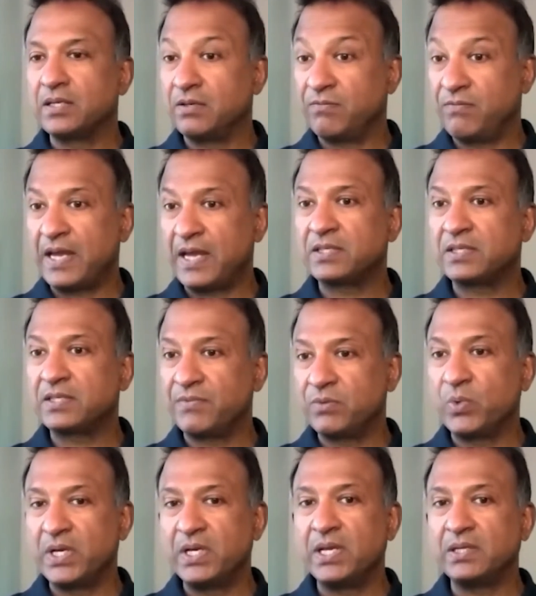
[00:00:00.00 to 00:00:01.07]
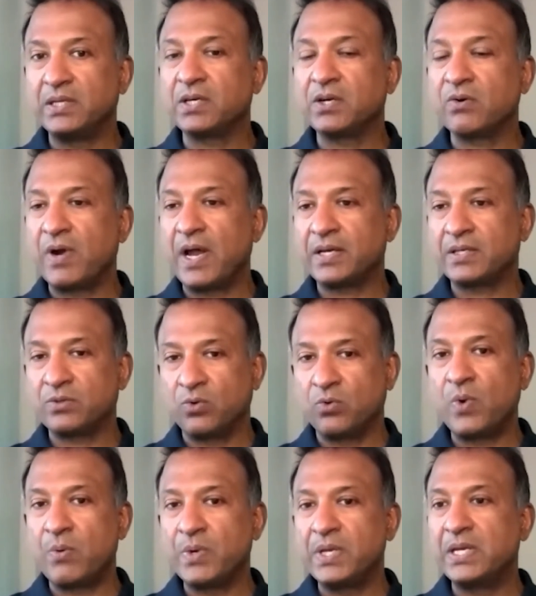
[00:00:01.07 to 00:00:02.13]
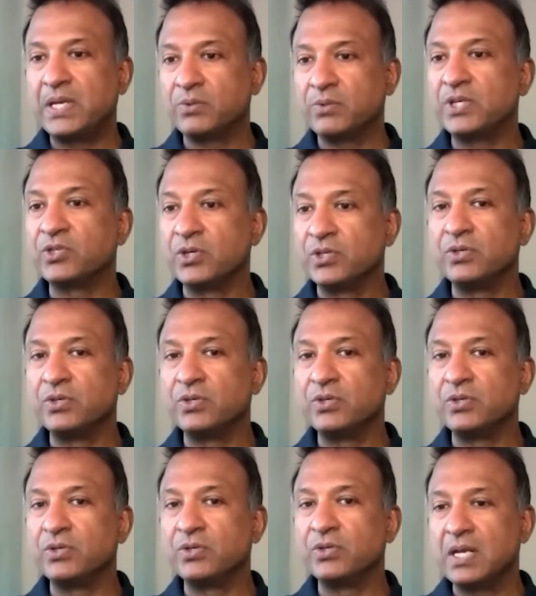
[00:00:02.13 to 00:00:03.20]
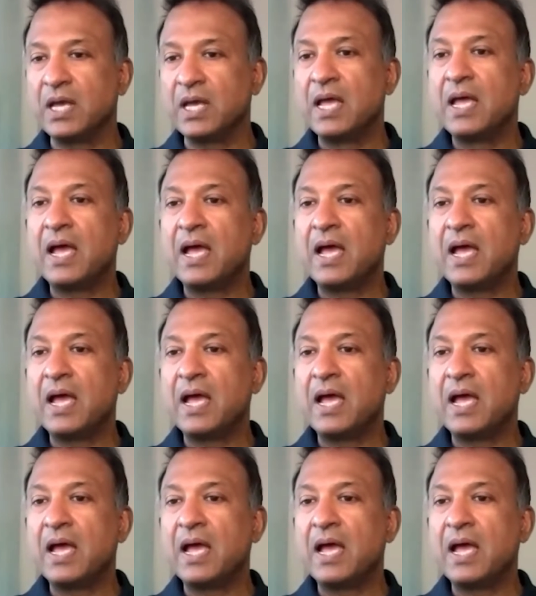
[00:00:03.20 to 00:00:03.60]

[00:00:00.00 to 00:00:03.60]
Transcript: defective and we need to correct, or where we need to introduce the gene?